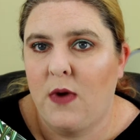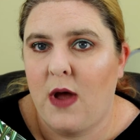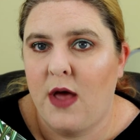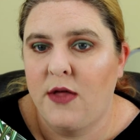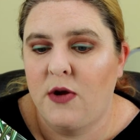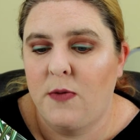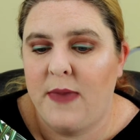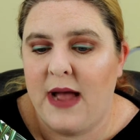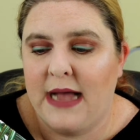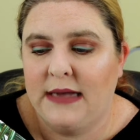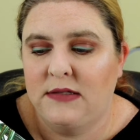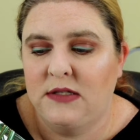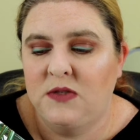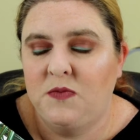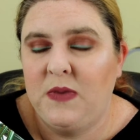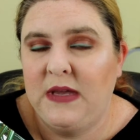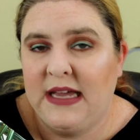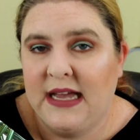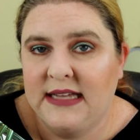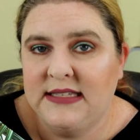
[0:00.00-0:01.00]
other
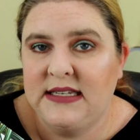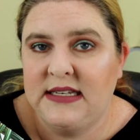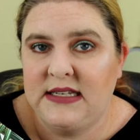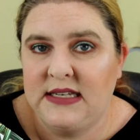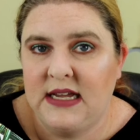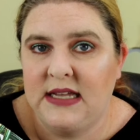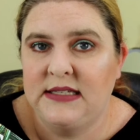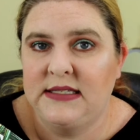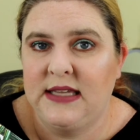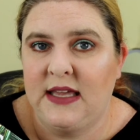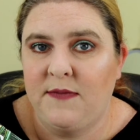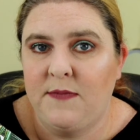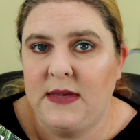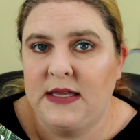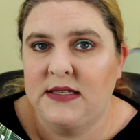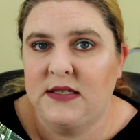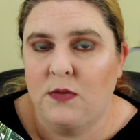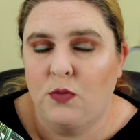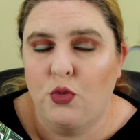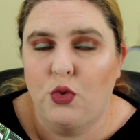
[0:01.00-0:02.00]
boxes, because it does give
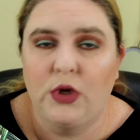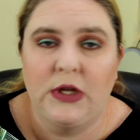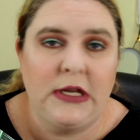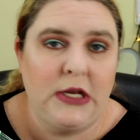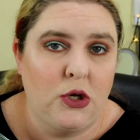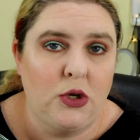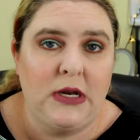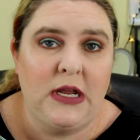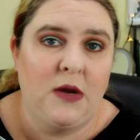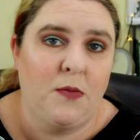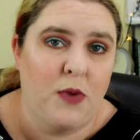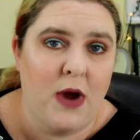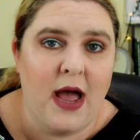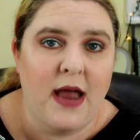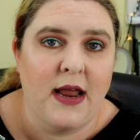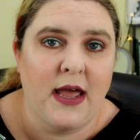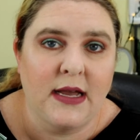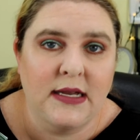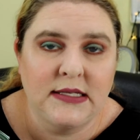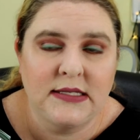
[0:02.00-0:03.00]
me some really unique
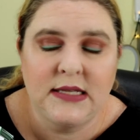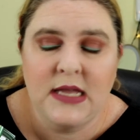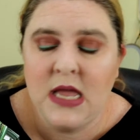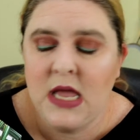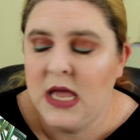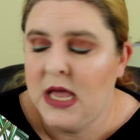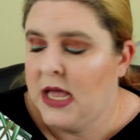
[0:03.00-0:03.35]
products.